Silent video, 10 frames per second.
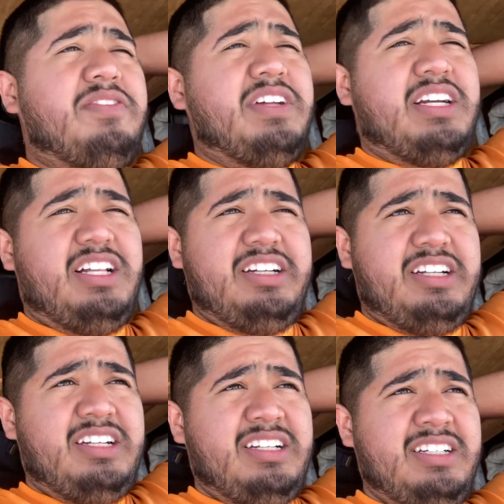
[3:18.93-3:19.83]
the color. It
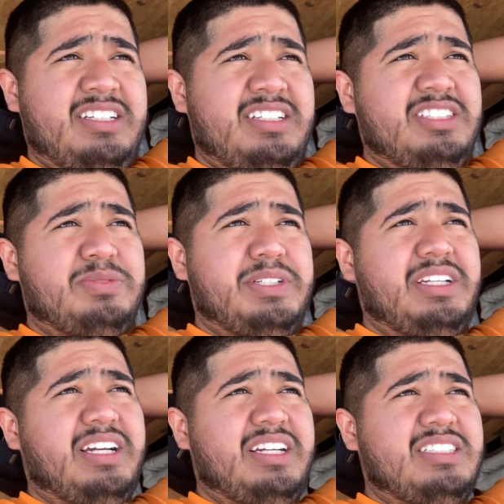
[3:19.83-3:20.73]
looks really
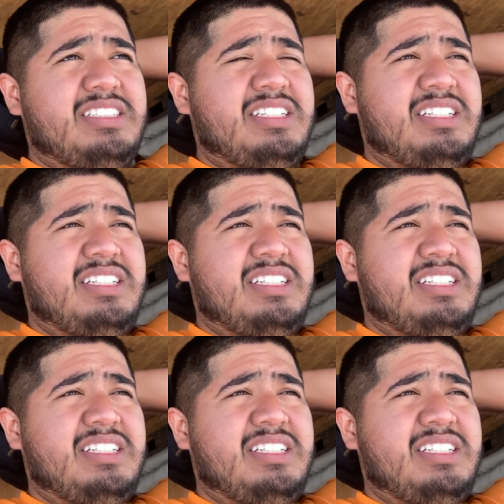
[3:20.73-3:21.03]
nice.